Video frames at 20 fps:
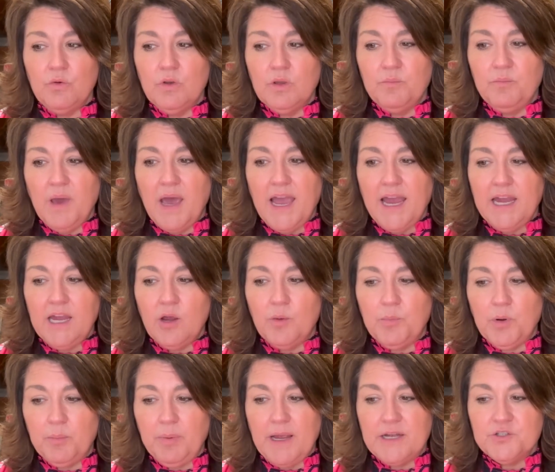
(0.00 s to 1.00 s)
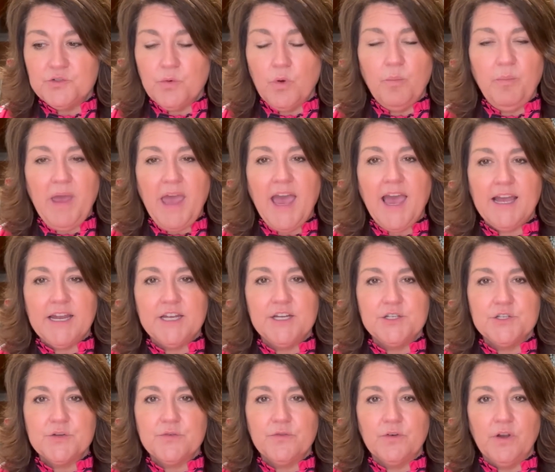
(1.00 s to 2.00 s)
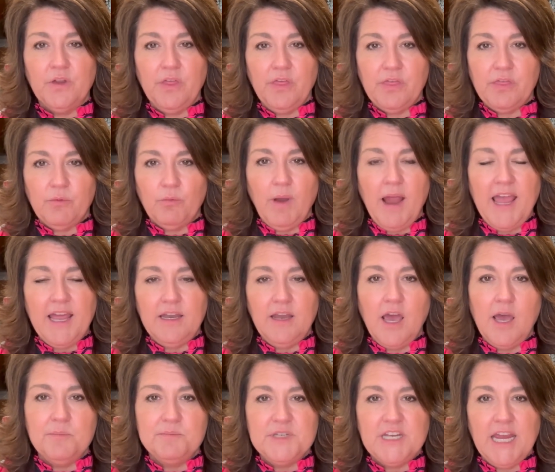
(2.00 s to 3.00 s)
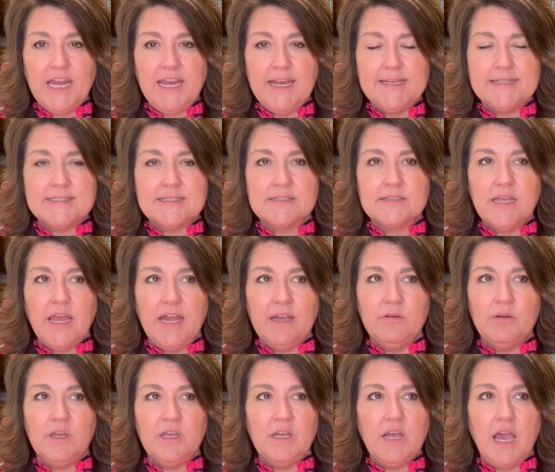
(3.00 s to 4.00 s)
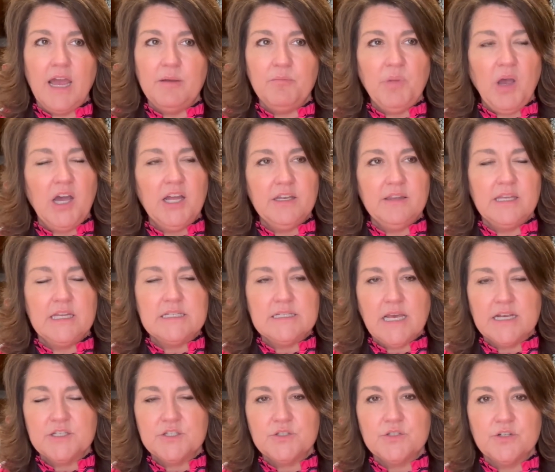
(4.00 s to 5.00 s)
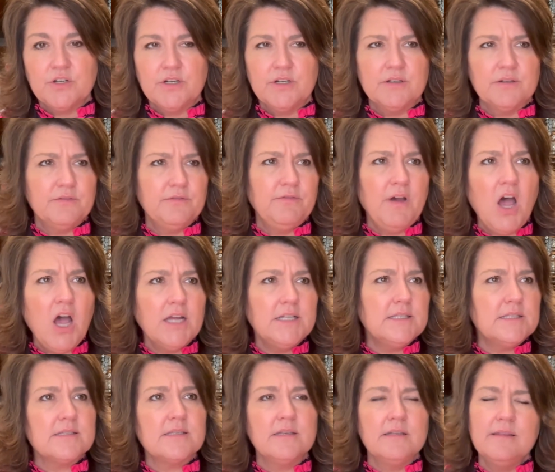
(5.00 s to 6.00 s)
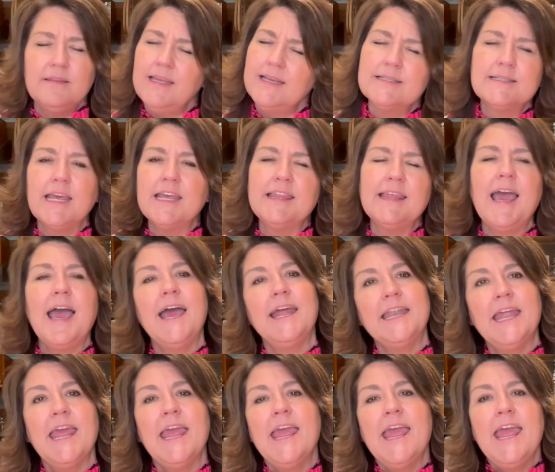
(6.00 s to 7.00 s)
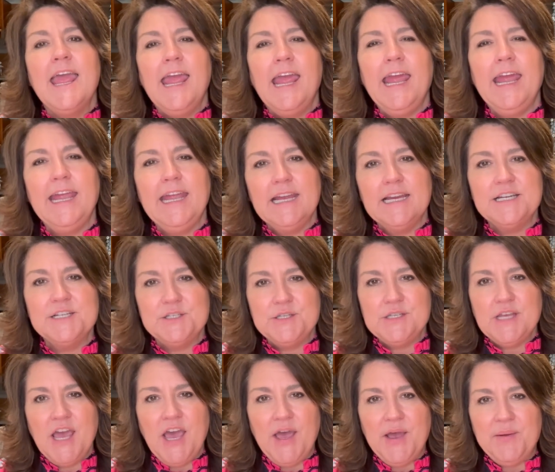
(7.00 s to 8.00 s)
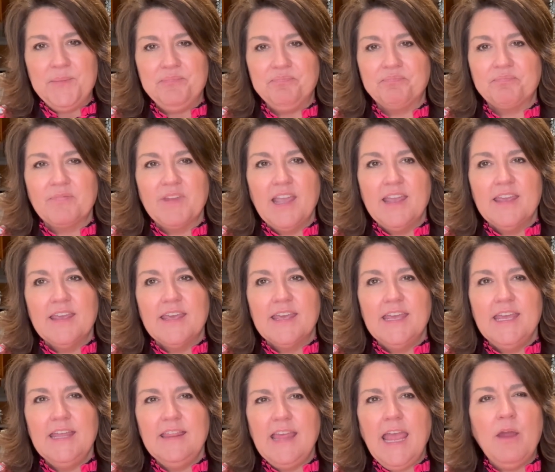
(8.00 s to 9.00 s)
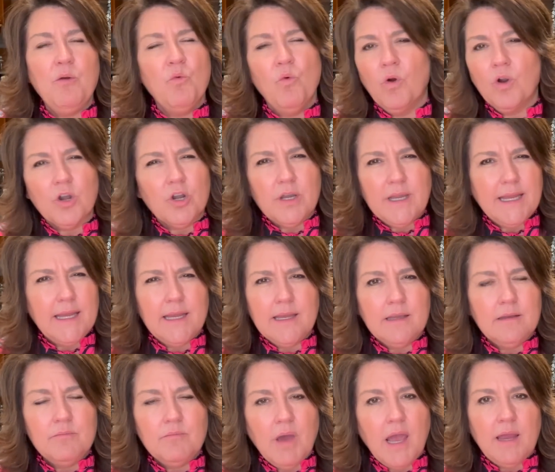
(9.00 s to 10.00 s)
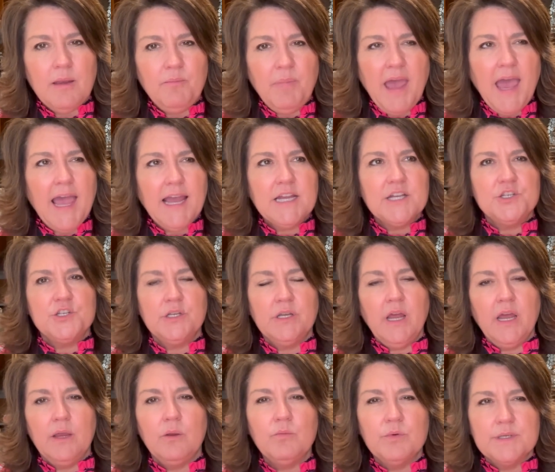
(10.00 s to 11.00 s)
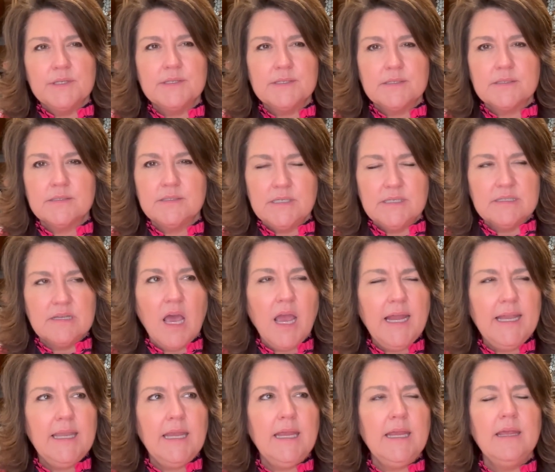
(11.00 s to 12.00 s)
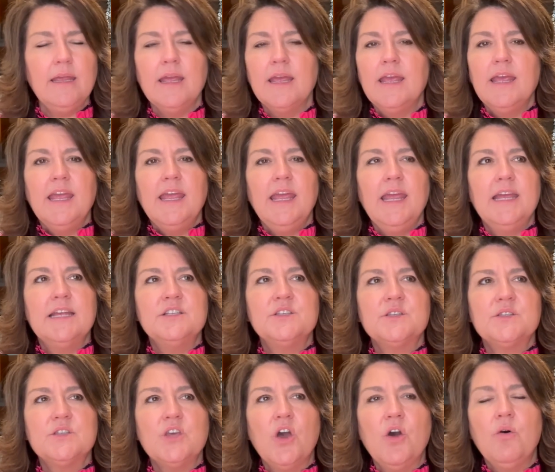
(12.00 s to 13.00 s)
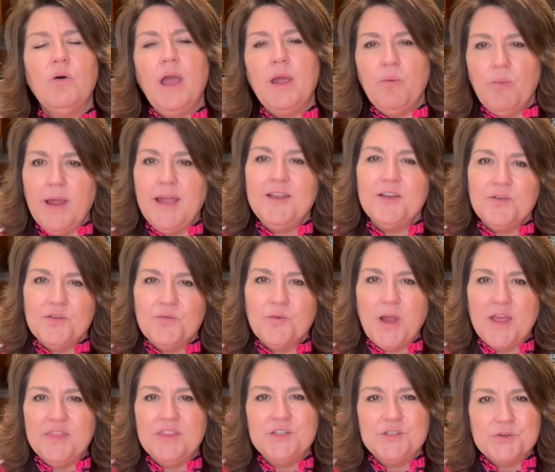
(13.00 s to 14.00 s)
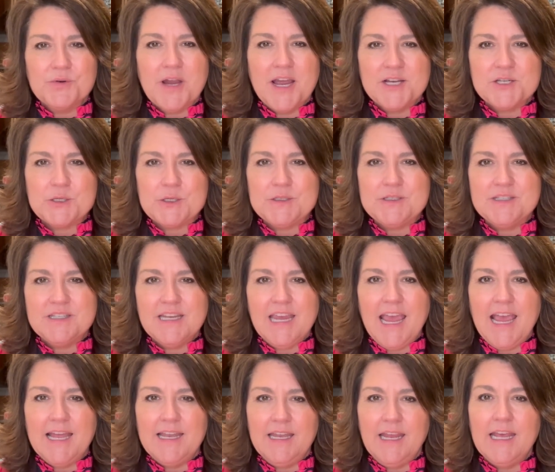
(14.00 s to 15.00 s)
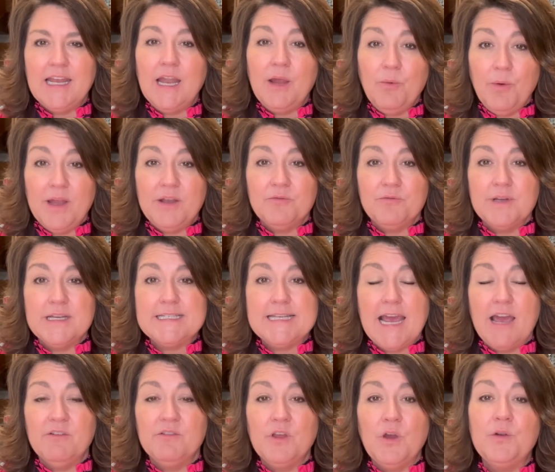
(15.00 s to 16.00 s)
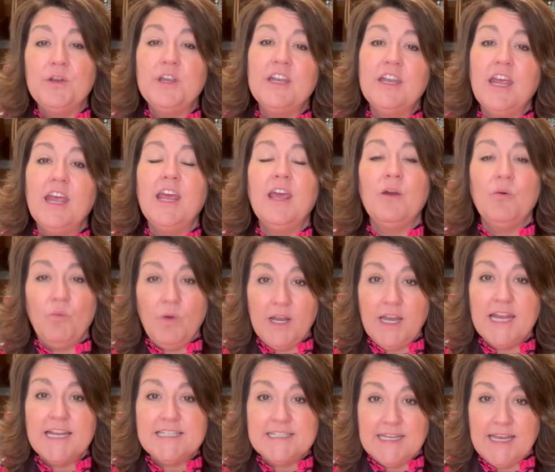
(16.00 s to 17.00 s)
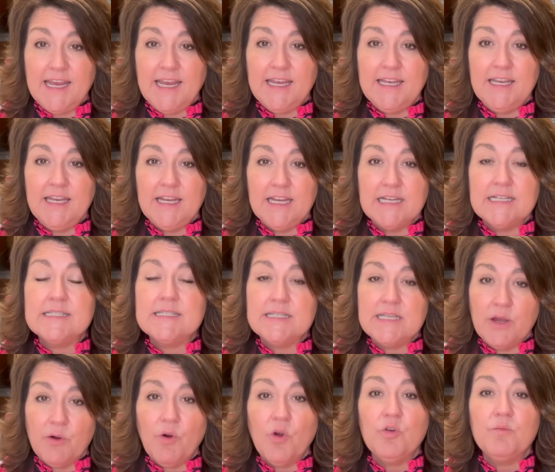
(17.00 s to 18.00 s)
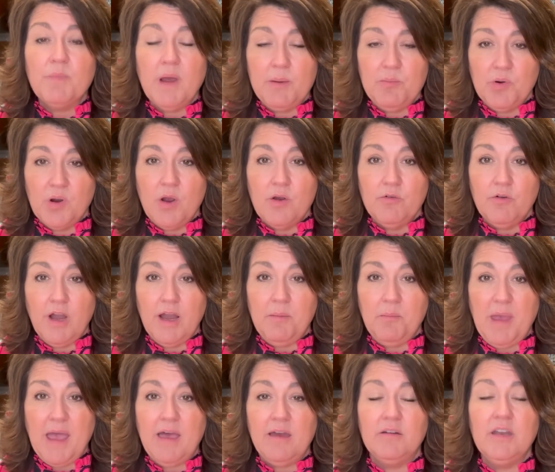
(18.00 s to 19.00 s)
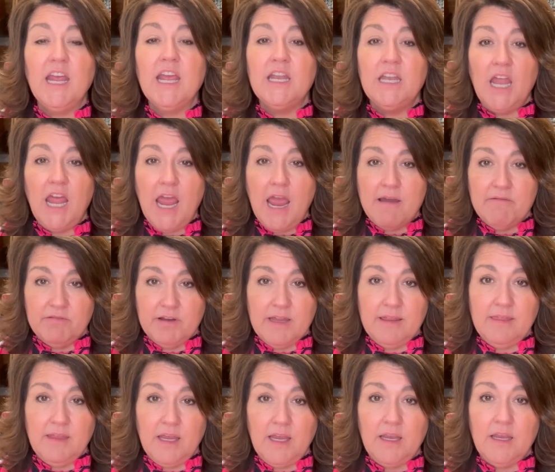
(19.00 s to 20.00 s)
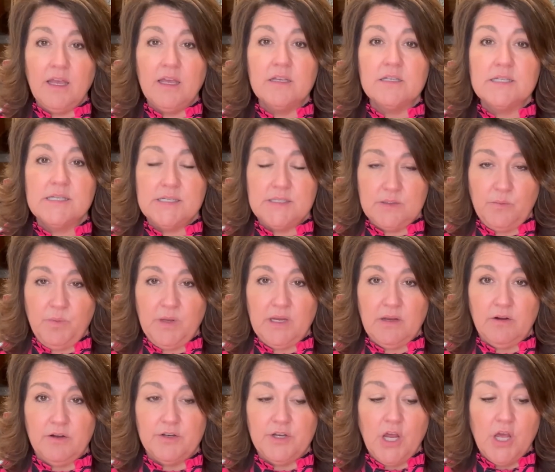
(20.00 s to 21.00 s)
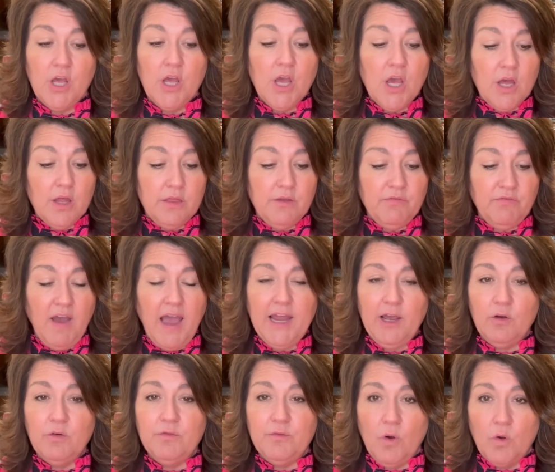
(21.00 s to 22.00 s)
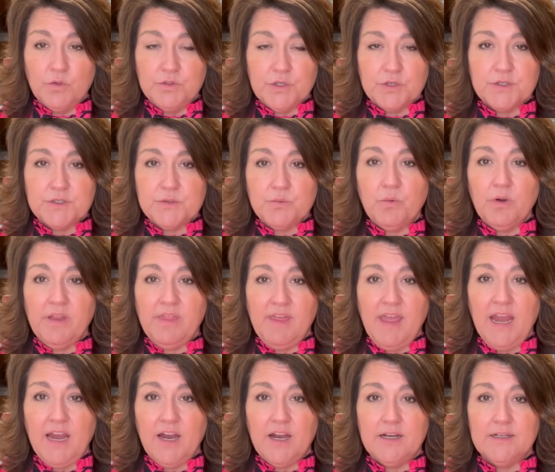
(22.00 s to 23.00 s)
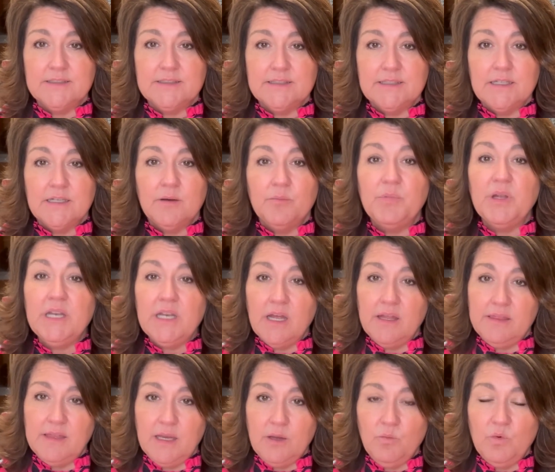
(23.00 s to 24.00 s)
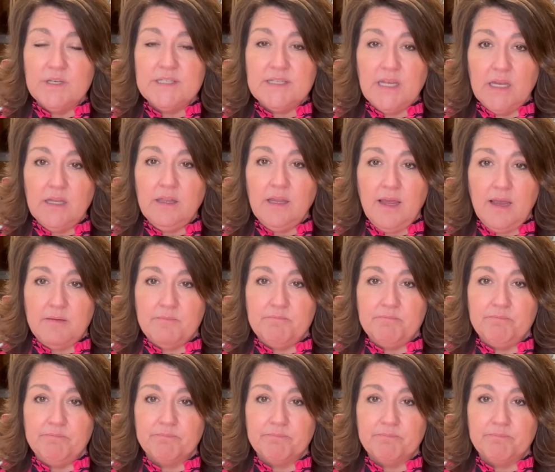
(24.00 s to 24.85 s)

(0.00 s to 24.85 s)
could buy a perpetual package for thread updates, and I bought these extra fonts and things like that, and they weren't in my package, and I was designing, and so I went and read the directions again, and I went and re-downloaded it, and when I did, it zeroed my program out and everything disappeared. The file folders were there, but nothing was in them.